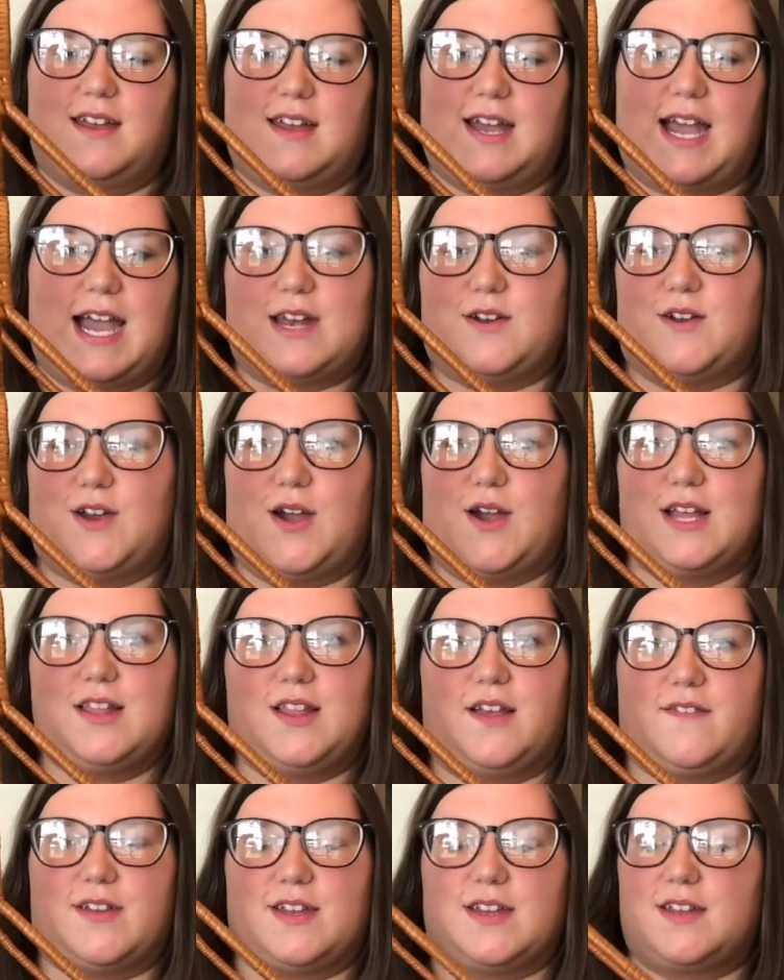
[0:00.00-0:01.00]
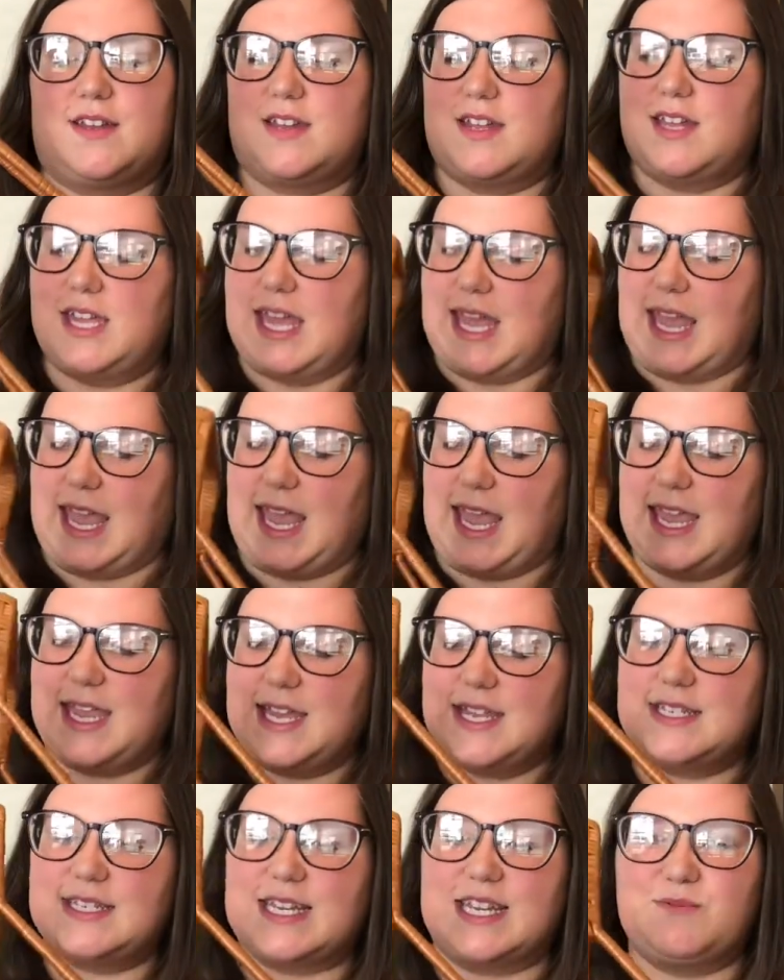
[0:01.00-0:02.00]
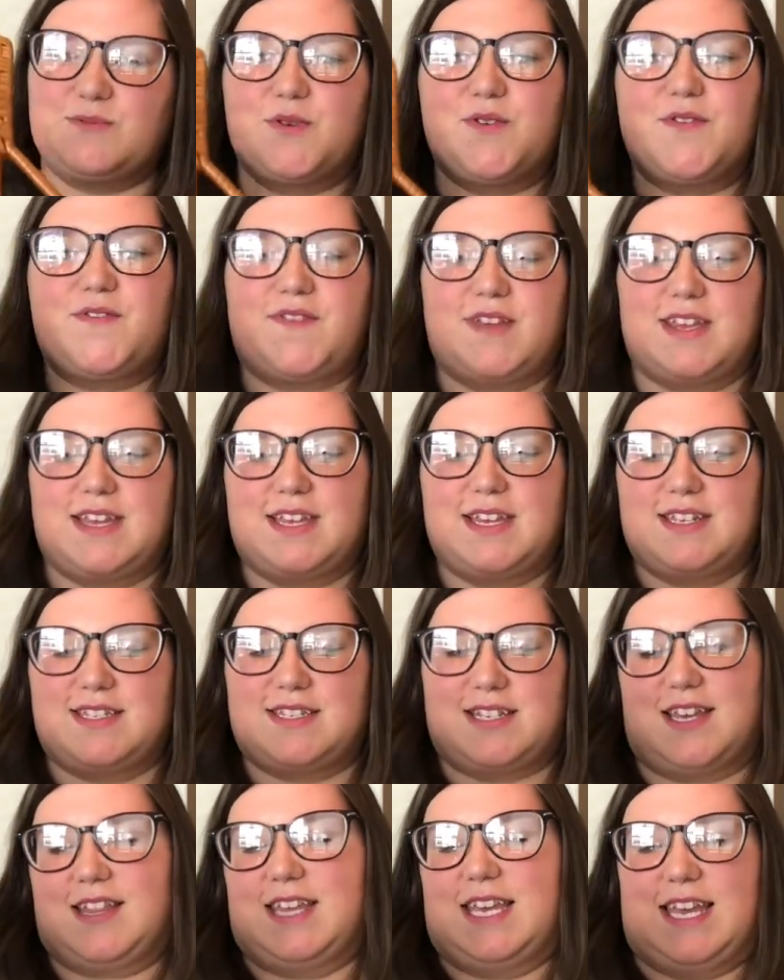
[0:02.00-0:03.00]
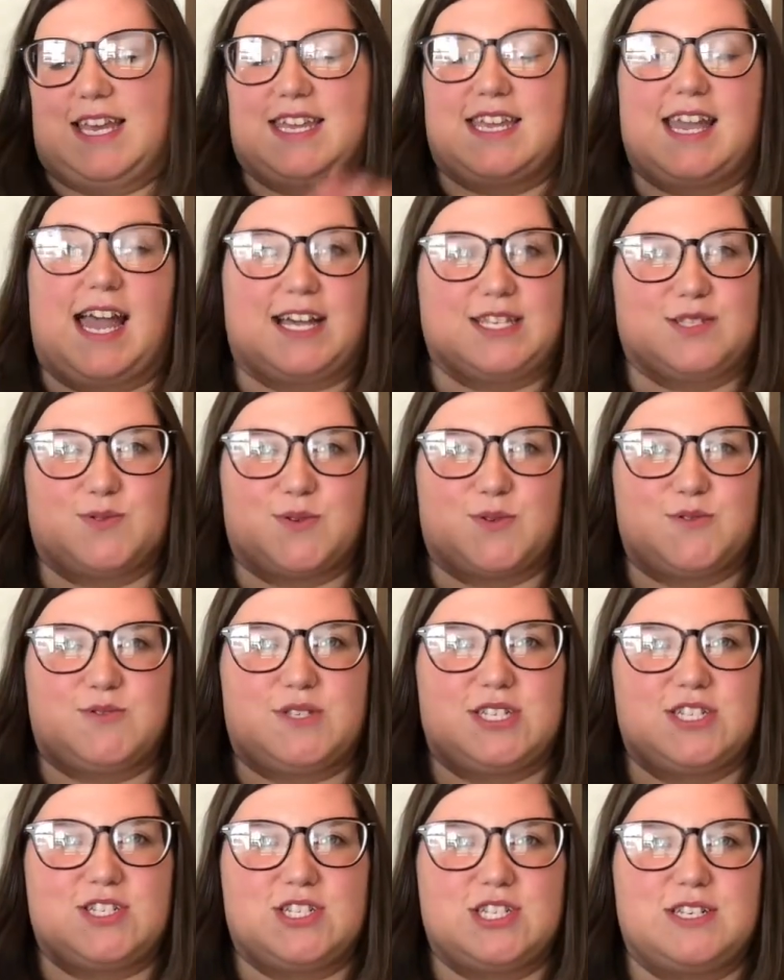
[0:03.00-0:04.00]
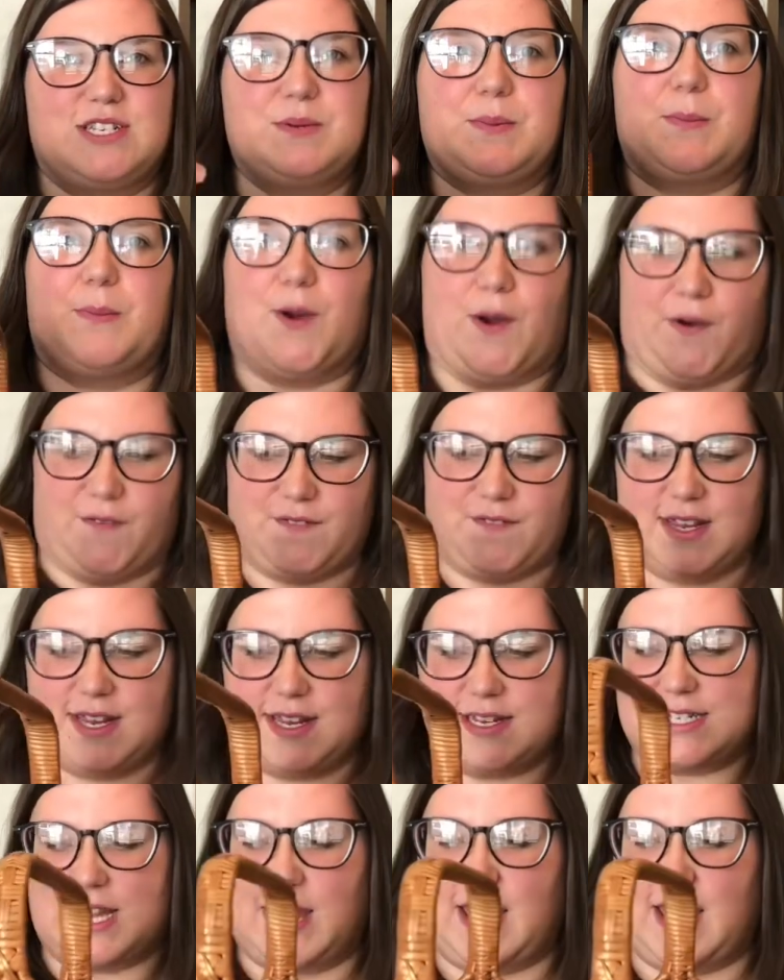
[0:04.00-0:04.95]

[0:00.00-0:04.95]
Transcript: I don't know, I love it. And it will fit like a casserole edition perfect.